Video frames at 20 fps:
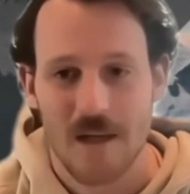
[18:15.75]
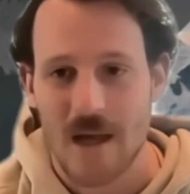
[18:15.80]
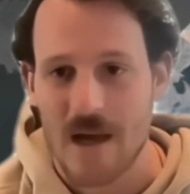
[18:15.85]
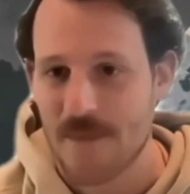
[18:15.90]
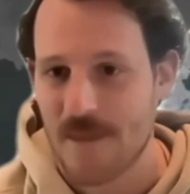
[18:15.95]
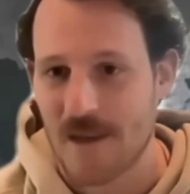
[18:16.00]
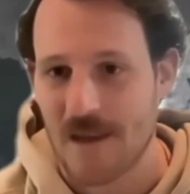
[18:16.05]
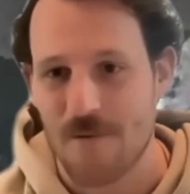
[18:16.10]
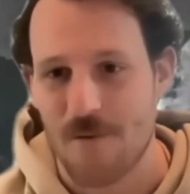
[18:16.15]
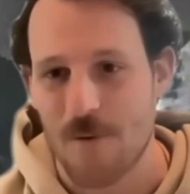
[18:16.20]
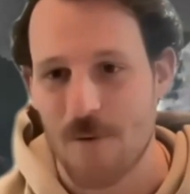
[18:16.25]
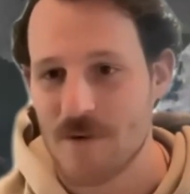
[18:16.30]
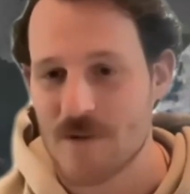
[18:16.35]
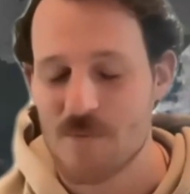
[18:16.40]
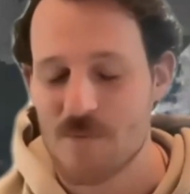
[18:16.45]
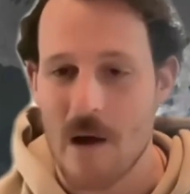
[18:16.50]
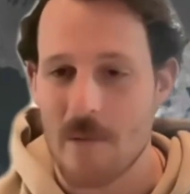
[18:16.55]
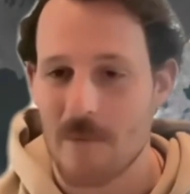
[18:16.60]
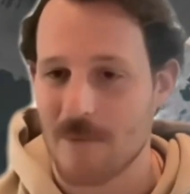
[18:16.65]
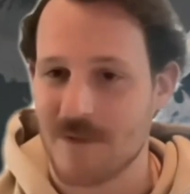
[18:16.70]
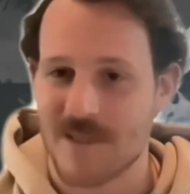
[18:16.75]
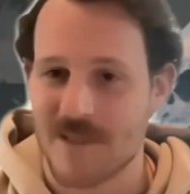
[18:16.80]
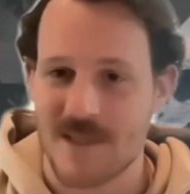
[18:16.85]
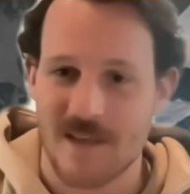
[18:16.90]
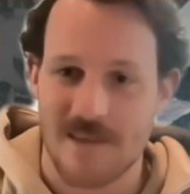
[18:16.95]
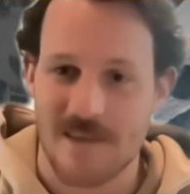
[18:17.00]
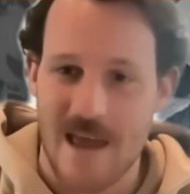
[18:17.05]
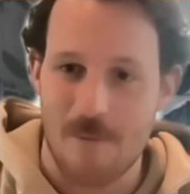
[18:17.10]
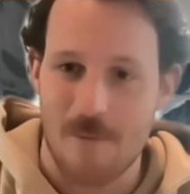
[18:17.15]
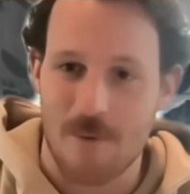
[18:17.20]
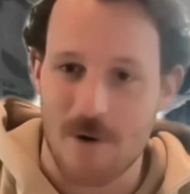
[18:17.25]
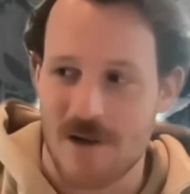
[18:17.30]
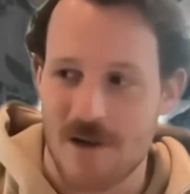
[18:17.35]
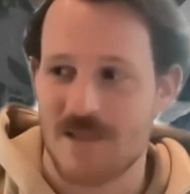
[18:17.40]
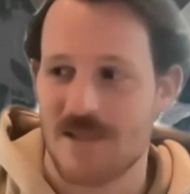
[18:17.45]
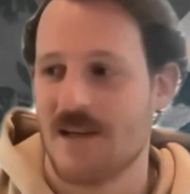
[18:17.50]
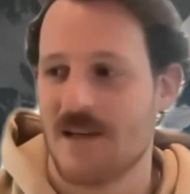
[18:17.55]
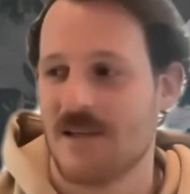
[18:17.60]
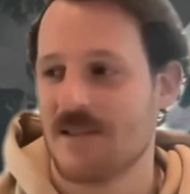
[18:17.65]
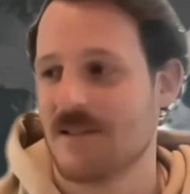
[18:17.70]
I think everyone's probably seen that
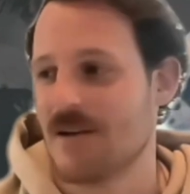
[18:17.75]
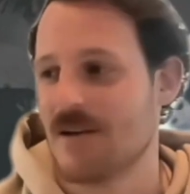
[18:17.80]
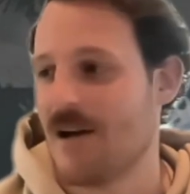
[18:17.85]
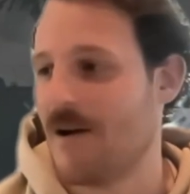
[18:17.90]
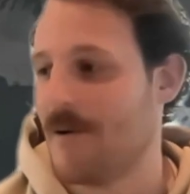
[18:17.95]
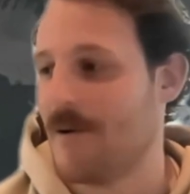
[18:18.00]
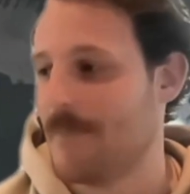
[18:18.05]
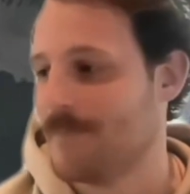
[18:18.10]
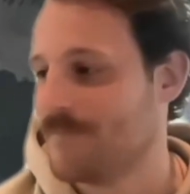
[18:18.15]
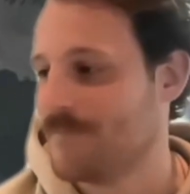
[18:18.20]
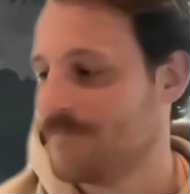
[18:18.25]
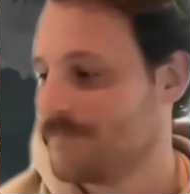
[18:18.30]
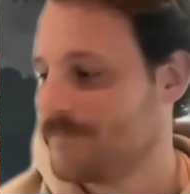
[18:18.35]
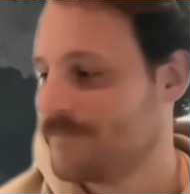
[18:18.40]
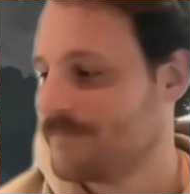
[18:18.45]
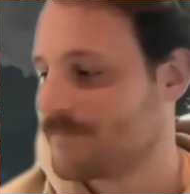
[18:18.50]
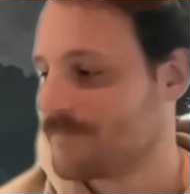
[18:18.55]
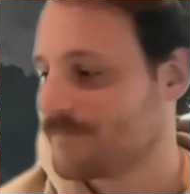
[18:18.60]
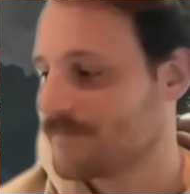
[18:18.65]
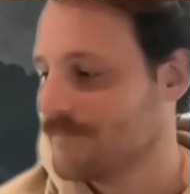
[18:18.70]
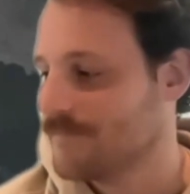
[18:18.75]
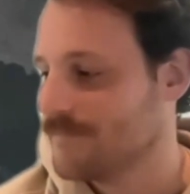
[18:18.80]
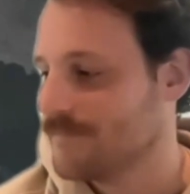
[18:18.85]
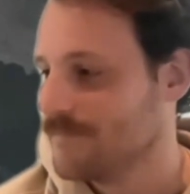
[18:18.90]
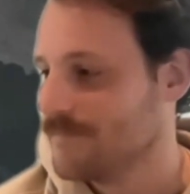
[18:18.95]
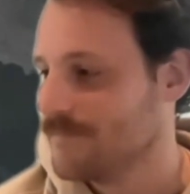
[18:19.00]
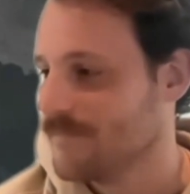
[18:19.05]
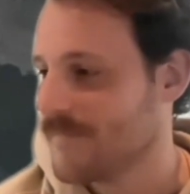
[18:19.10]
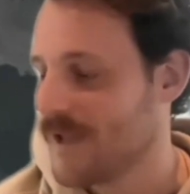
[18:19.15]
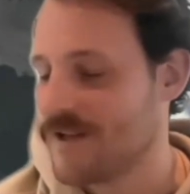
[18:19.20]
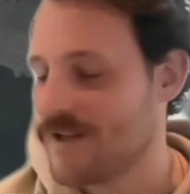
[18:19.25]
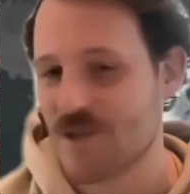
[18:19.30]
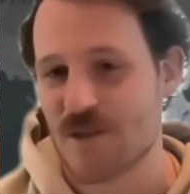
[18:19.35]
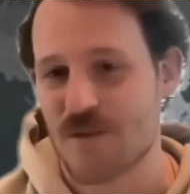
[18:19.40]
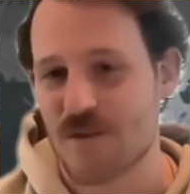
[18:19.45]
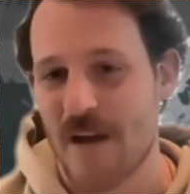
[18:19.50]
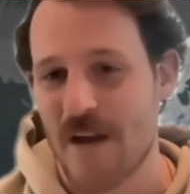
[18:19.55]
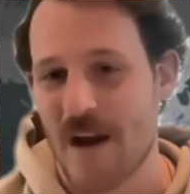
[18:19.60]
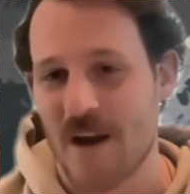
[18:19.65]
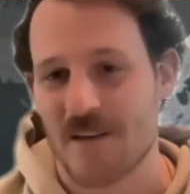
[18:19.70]
process. It's just
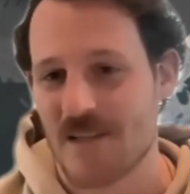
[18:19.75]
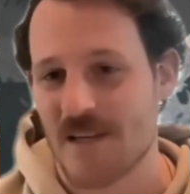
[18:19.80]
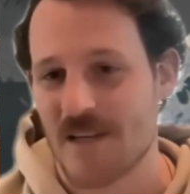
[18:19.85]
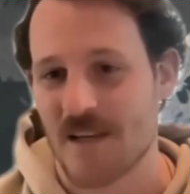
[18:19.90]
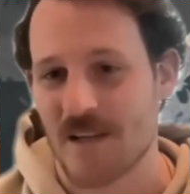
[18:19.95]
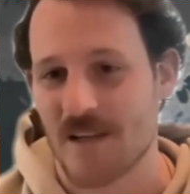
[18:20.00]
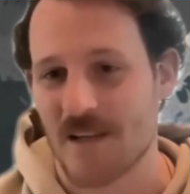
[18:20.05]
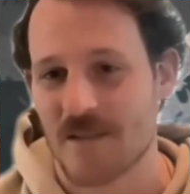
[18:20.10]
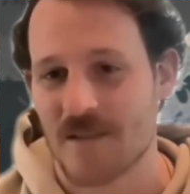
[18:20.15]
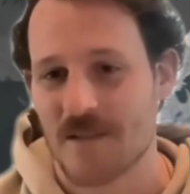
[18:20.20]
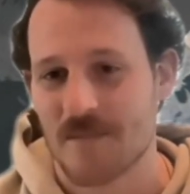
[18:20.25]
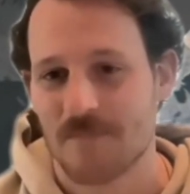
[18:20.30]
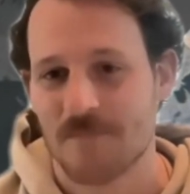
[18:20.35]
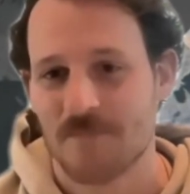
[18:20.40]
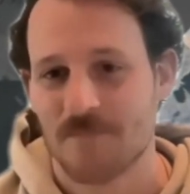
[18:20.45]
very tedious.